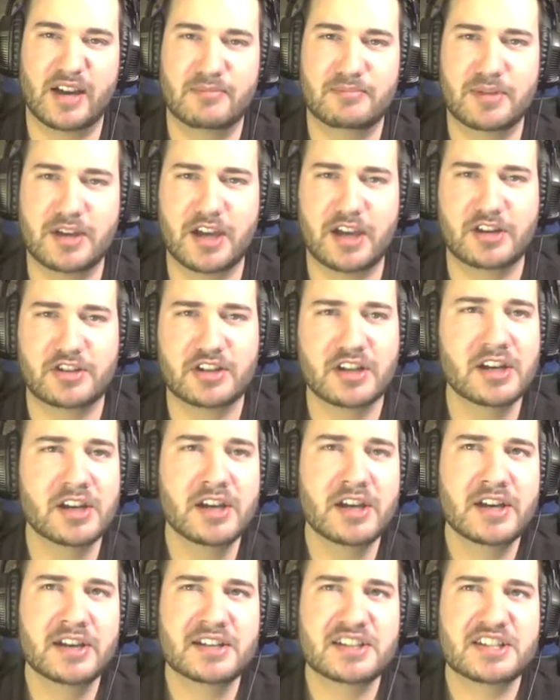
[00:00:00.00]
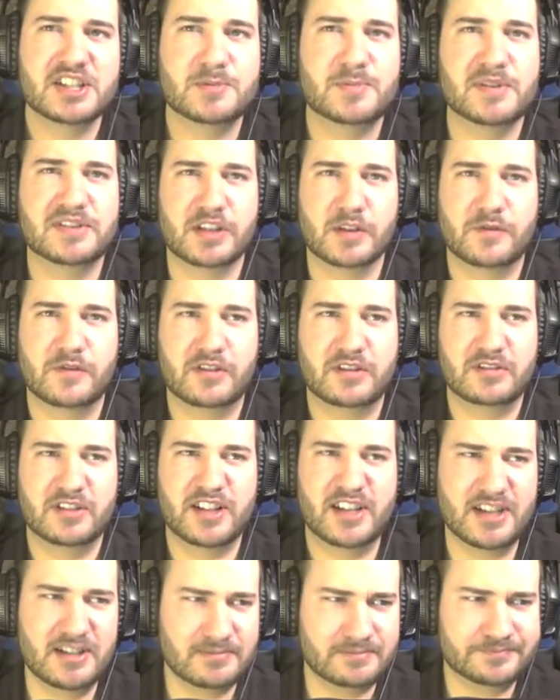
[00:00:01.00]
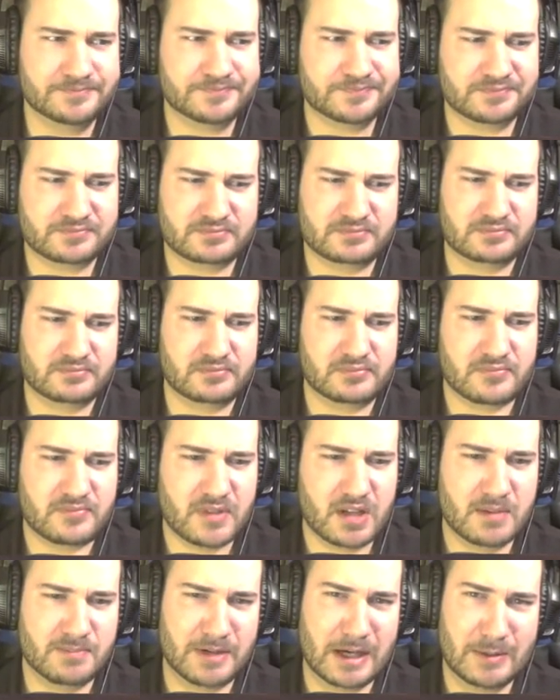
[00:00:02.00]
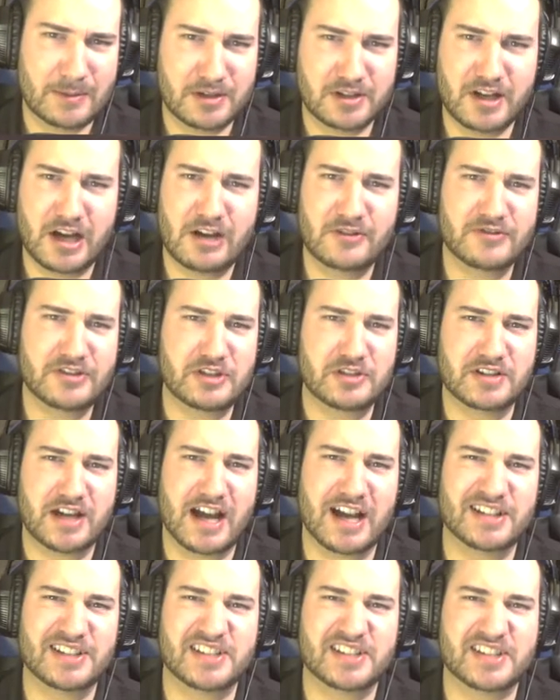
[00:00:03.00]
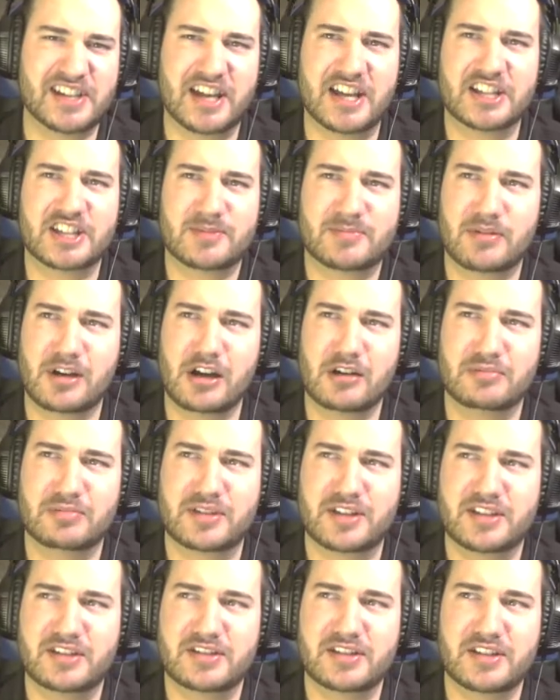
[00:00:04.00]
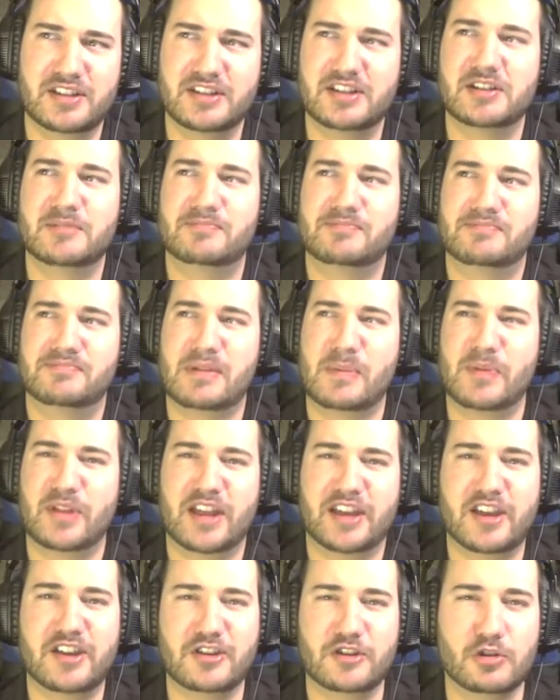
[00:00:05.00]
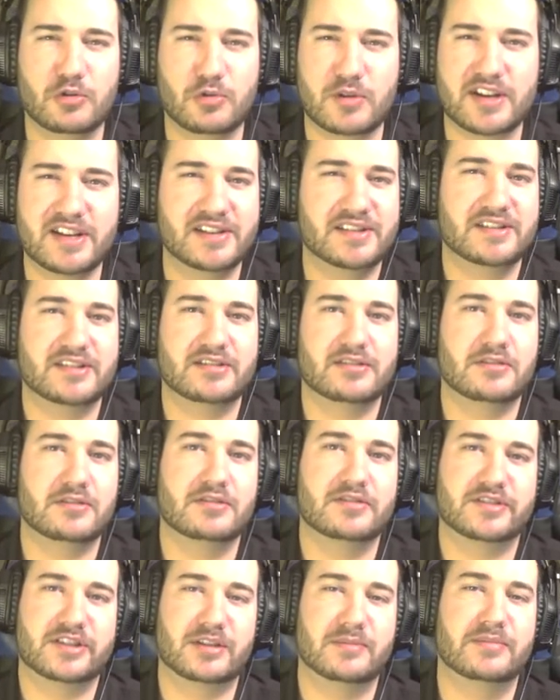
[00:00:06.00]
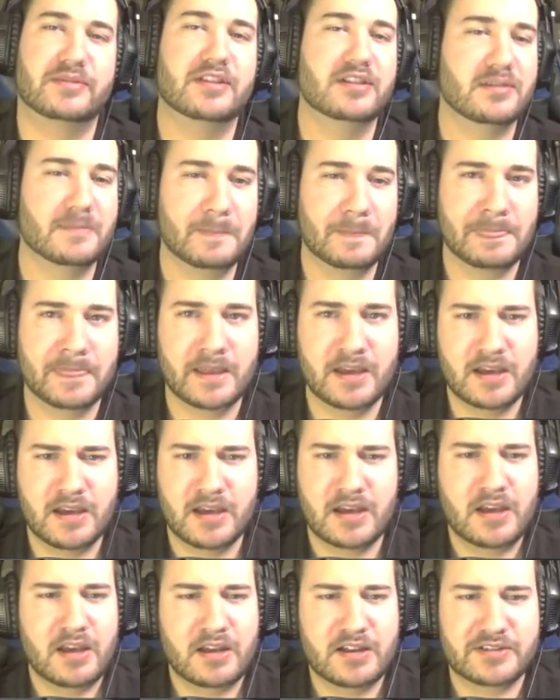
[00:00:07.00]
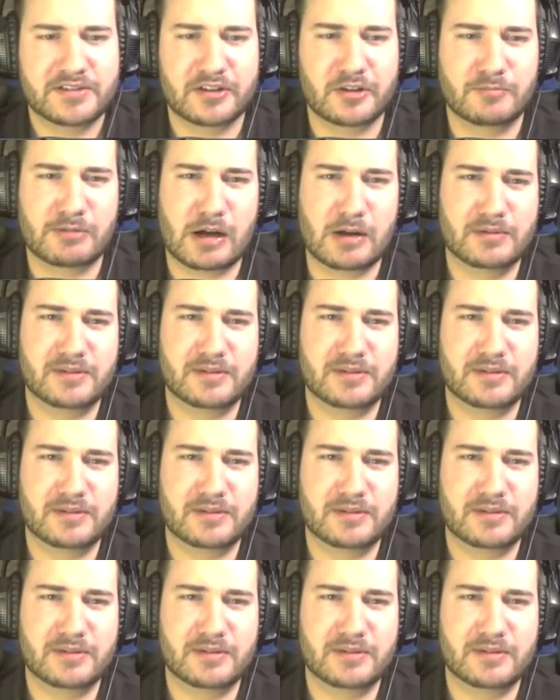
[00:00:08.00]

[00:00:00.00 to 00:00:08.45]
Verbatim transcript: by a beach. Specifically, Probably not in the United States. Probably, uh, probably like in Greece or something. So hmm.